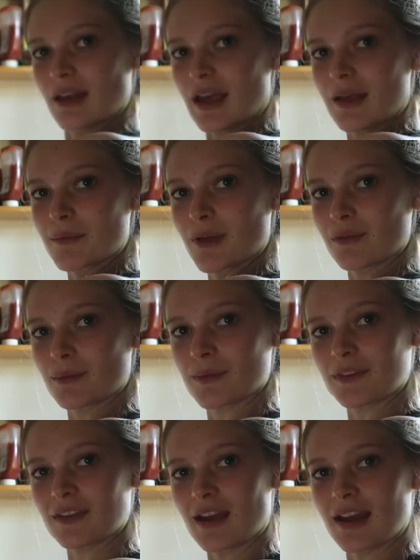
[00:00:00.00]
and my room
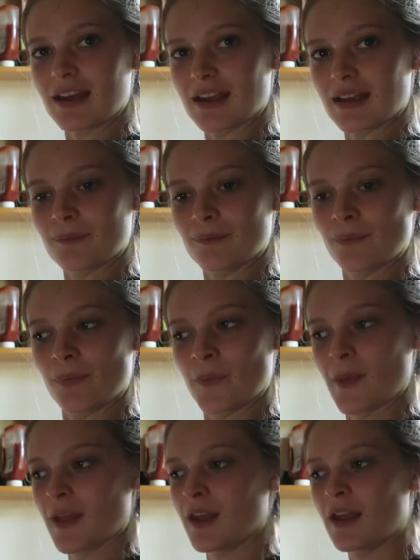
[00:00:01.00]
is tidy,
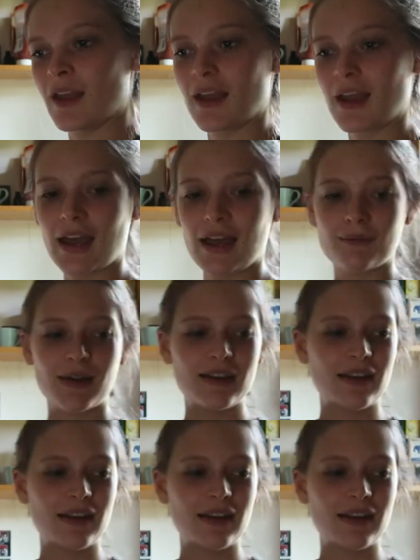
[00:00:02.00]
and my